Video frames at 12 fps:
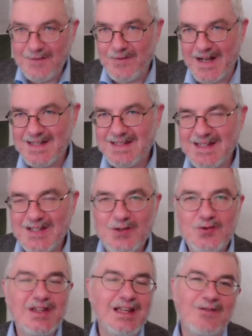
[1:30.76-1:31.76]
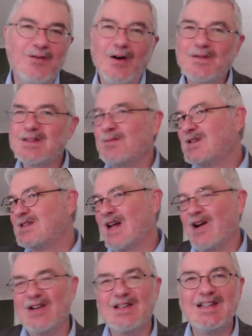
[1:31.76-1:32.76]
fantasy usually involves some
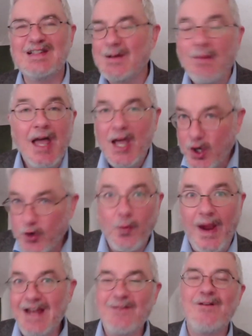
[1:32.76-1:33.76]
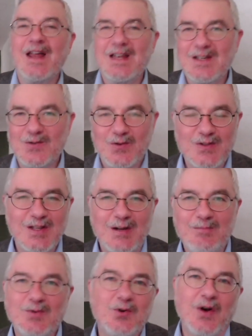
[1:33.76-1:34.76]
desire to see some great event or
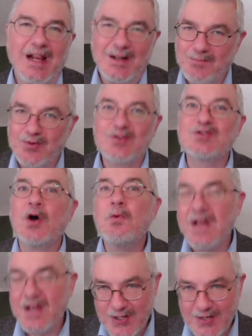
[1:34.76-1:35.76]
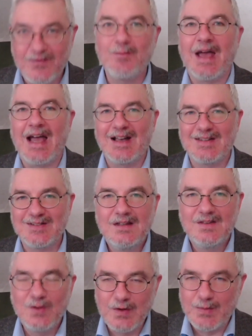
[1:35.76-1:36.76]
some great personage of the past.
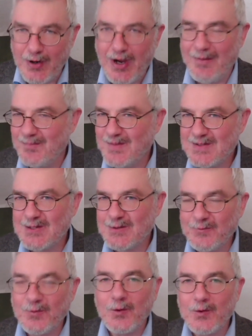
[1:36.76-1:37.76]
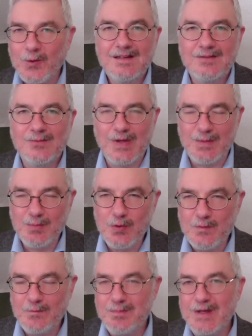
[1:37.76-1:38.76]
The only problem is the further we
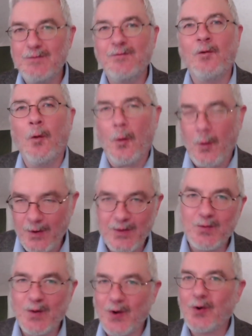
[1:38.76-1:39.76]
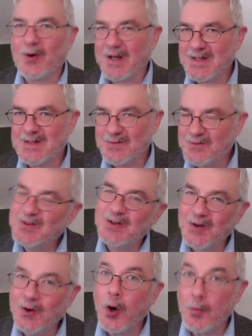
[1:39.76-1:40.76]
move before the recordings of
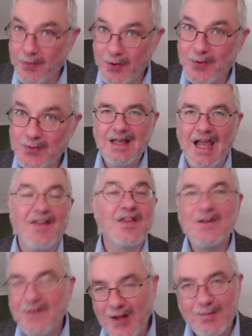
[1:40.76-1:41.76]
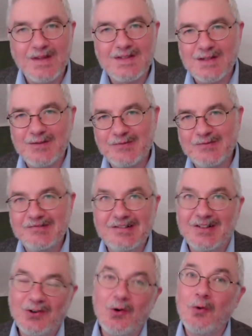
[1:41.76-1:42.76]
GoPros and the developments of,
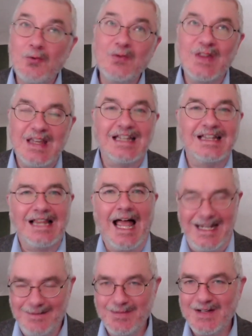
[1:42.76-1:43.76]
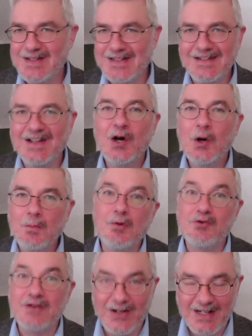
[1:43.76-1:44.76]
the Enlightenment and
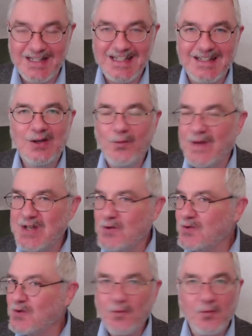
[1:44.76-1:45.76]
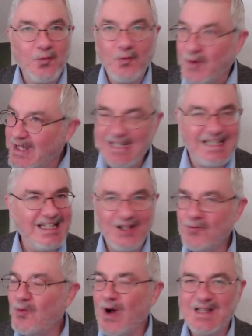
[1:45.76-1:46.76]
modernity, we don't really
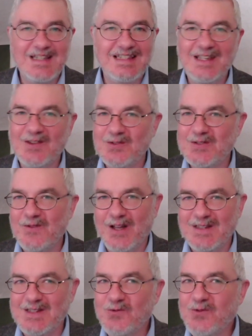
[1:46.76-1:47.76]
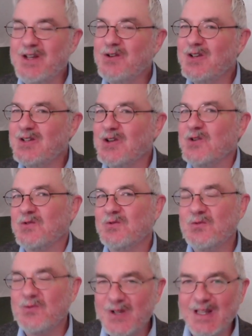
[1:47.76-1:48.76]
want to see those events, and we don't
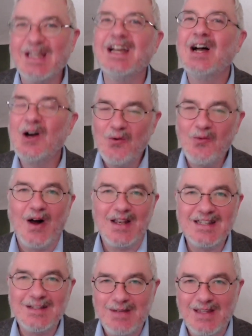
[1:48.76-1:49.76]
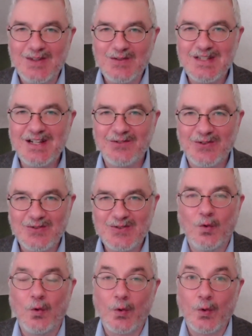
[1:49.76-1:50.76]
really want to meet those heroes.
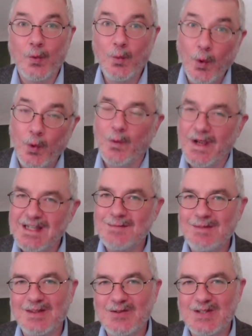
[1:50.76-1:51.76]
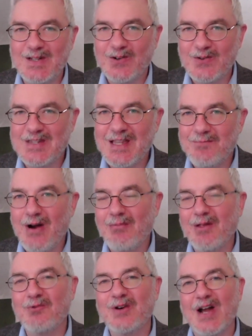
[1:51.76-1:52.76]
Or were we to meet those heroes, they probably
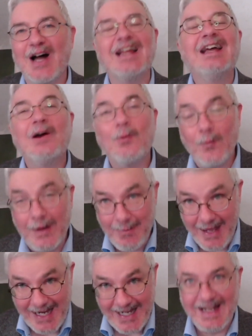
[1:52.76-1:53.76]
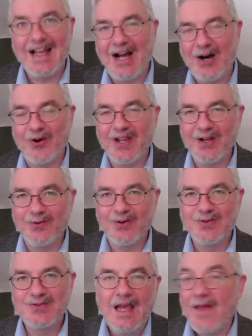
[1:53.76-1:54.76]
would not remain our
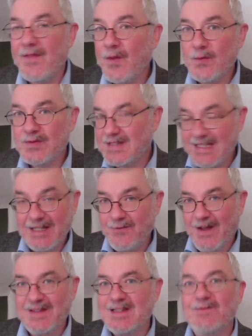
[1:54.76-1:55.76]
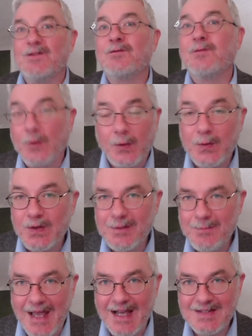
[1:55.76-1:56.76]
heroes. And those events even further in the
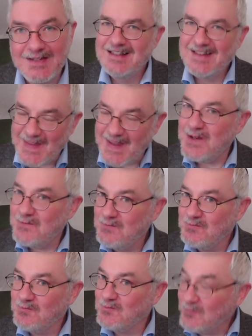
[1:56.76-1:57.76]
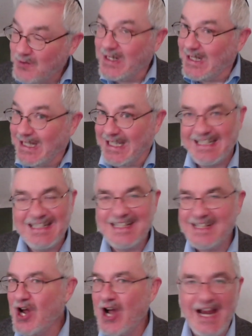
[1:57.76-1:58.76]
past, they really did
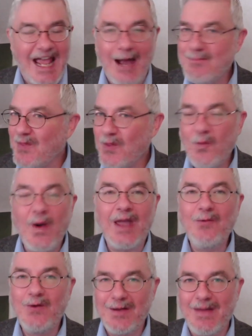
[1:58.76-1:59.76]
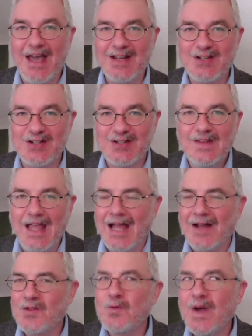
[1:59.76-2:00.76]
not happen the way we imagine,
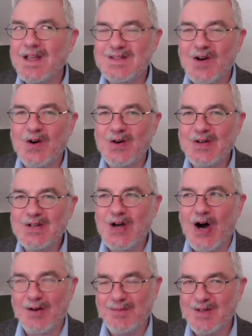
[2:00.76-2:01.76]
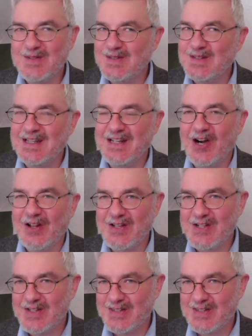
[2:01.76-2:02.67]
and the ways our dogmas and ideologies